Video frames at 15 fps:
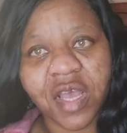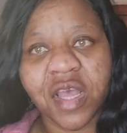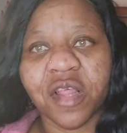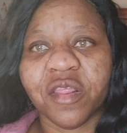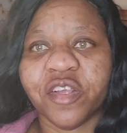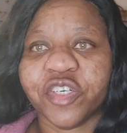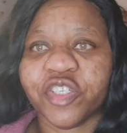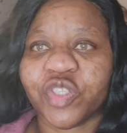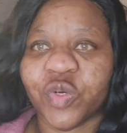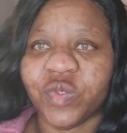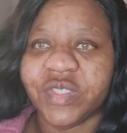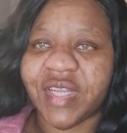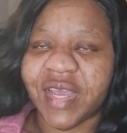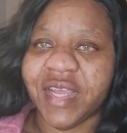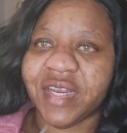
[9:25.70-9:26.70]
There's no
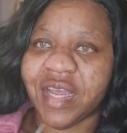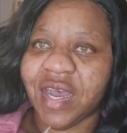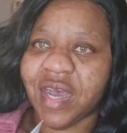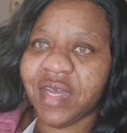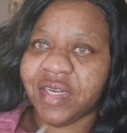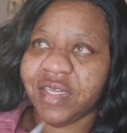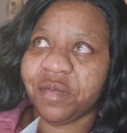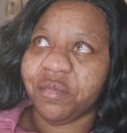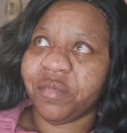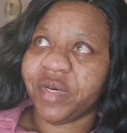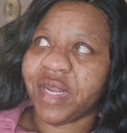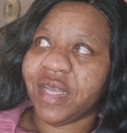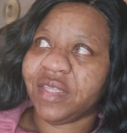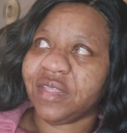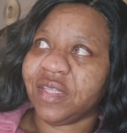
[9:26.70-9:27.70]
date on it, but
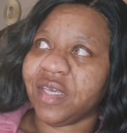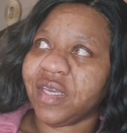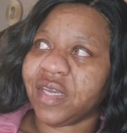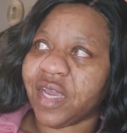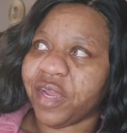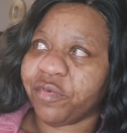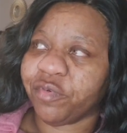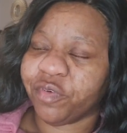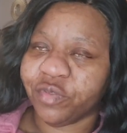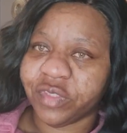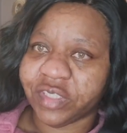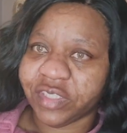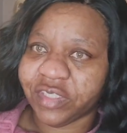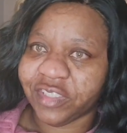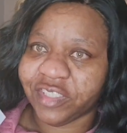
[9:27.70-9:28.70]
I think I wrote
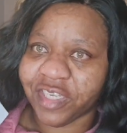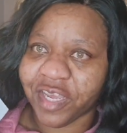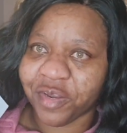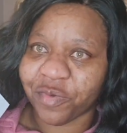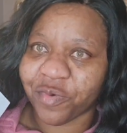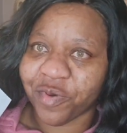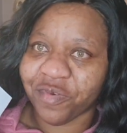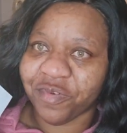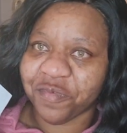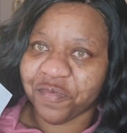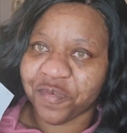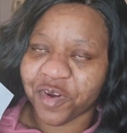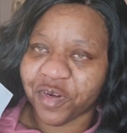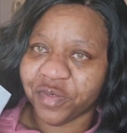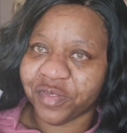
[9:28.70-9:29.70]
this January
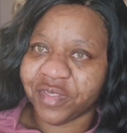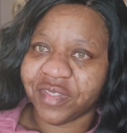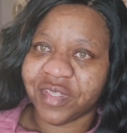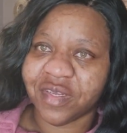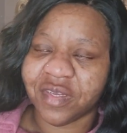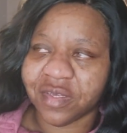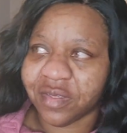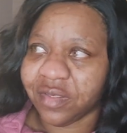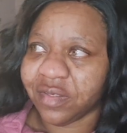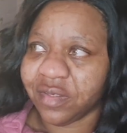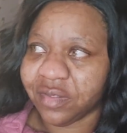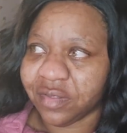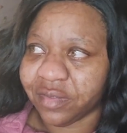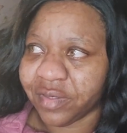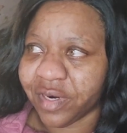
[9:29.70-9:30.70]
1st
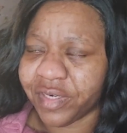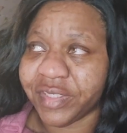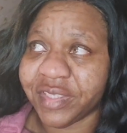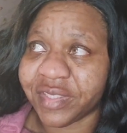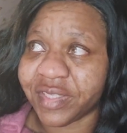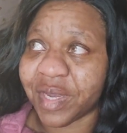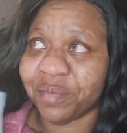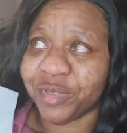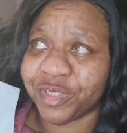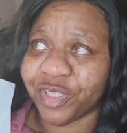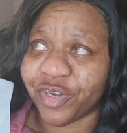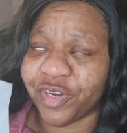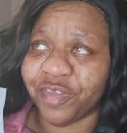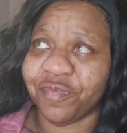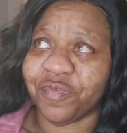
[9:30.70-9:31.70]
or December
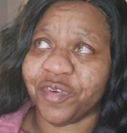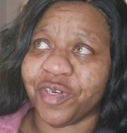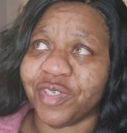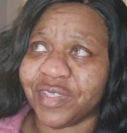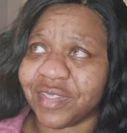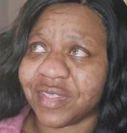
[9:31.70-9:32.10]
31st.